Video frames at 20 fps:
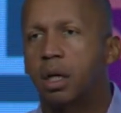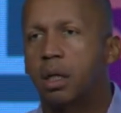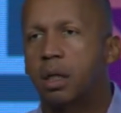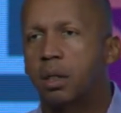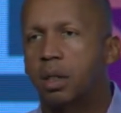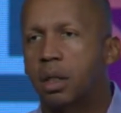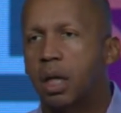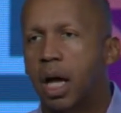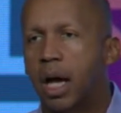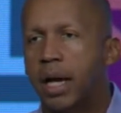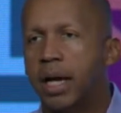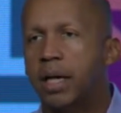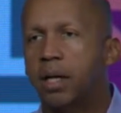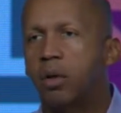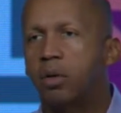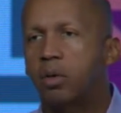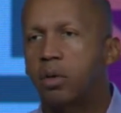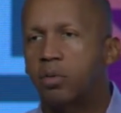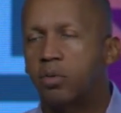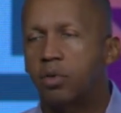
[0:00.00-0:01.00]
lying
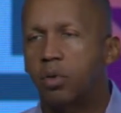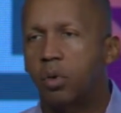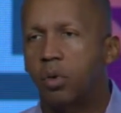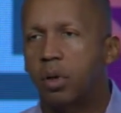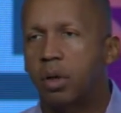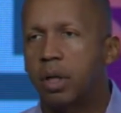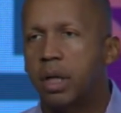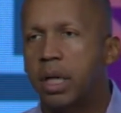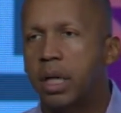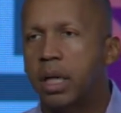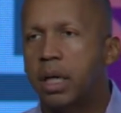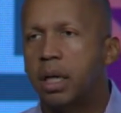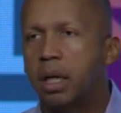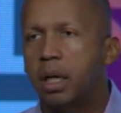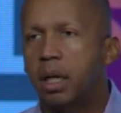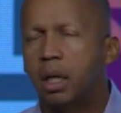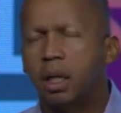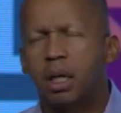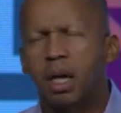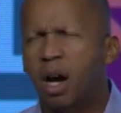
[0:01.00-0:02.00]
on the floor,
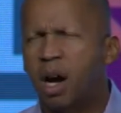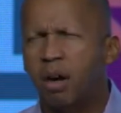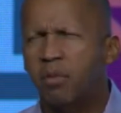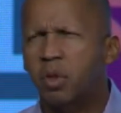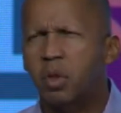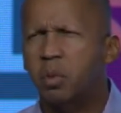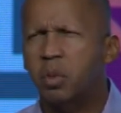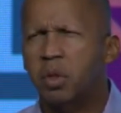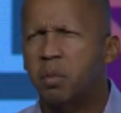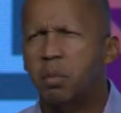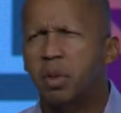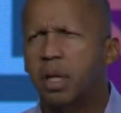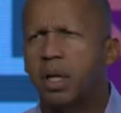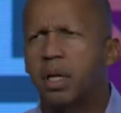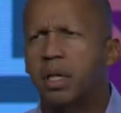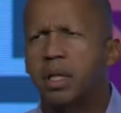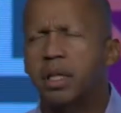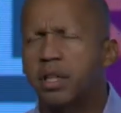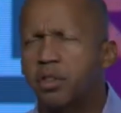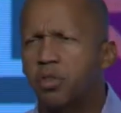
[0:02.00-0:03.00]
covered with
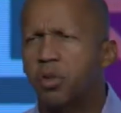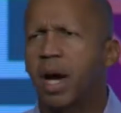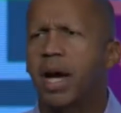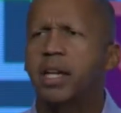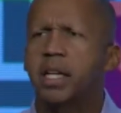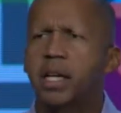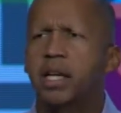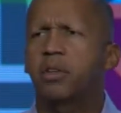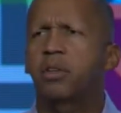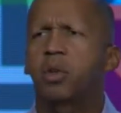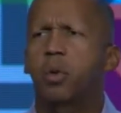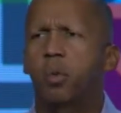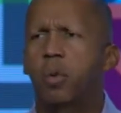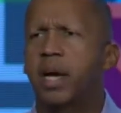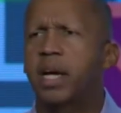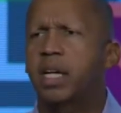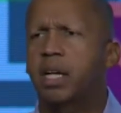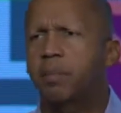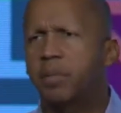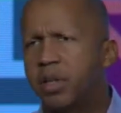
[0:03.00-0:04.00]
blood, and he tried to get her to
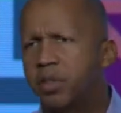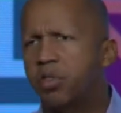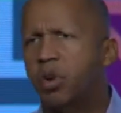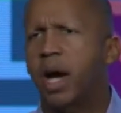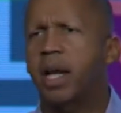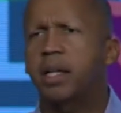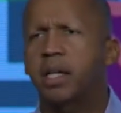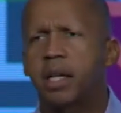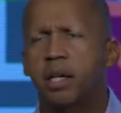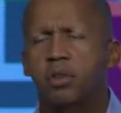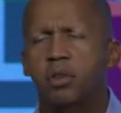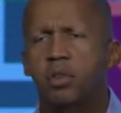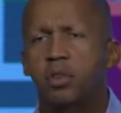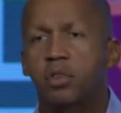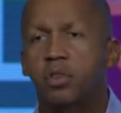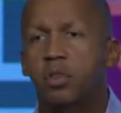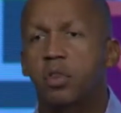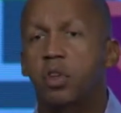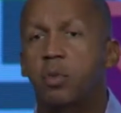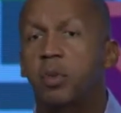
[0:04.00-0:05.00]
wake up, he tried to get her
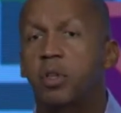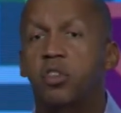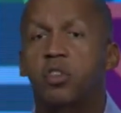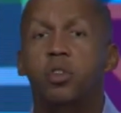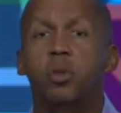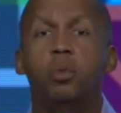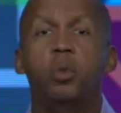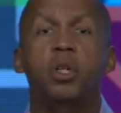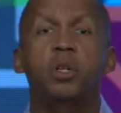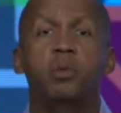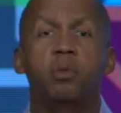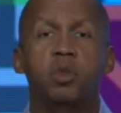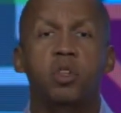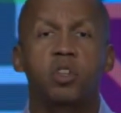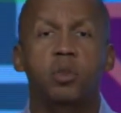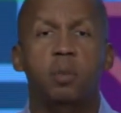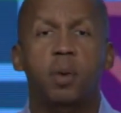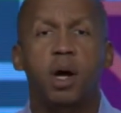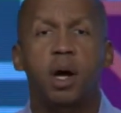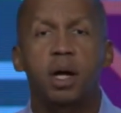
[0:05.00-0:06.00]
disturbed, but she wouldn't
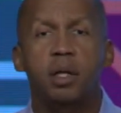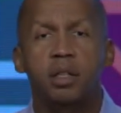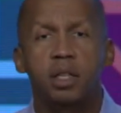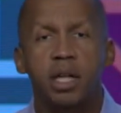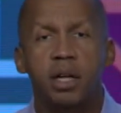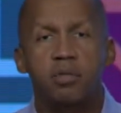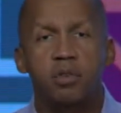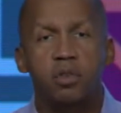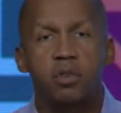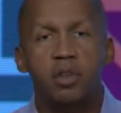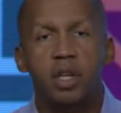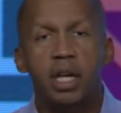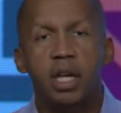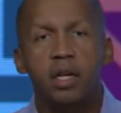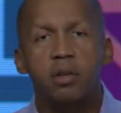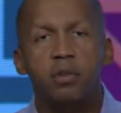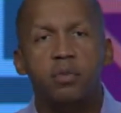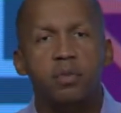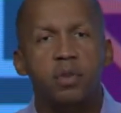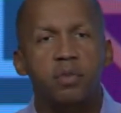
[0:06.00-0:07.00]
respond, and after
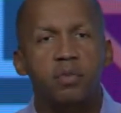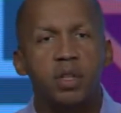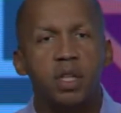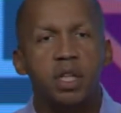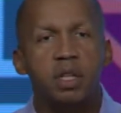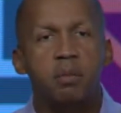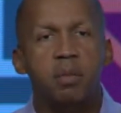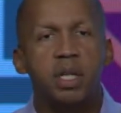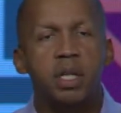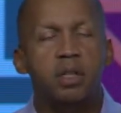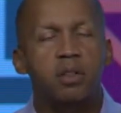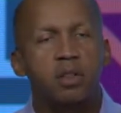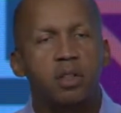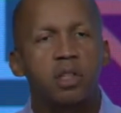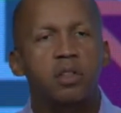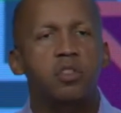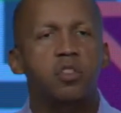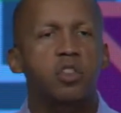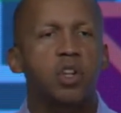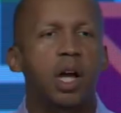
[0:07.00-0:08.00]
10 or 15 minutes,
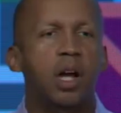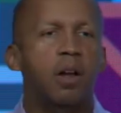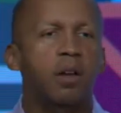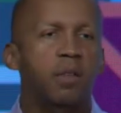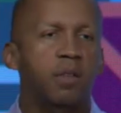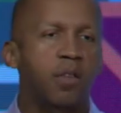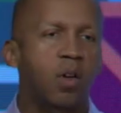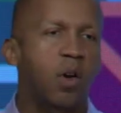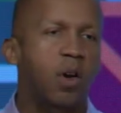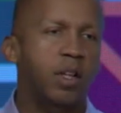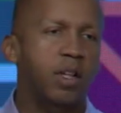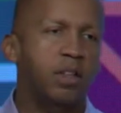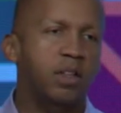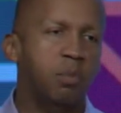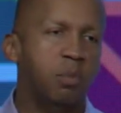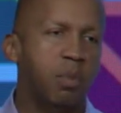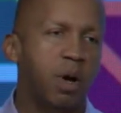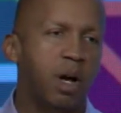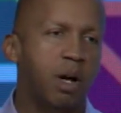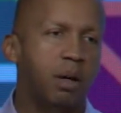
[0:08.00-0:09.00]
this child thought
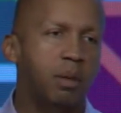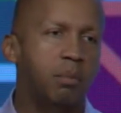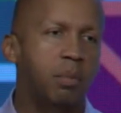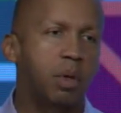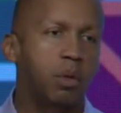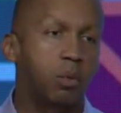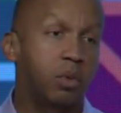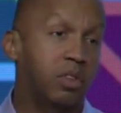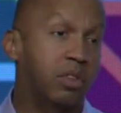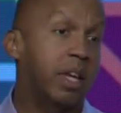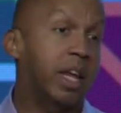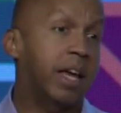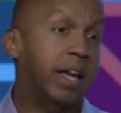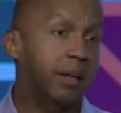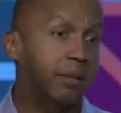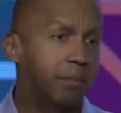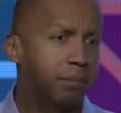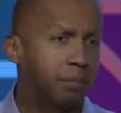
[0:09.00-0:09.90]
his mom was dead.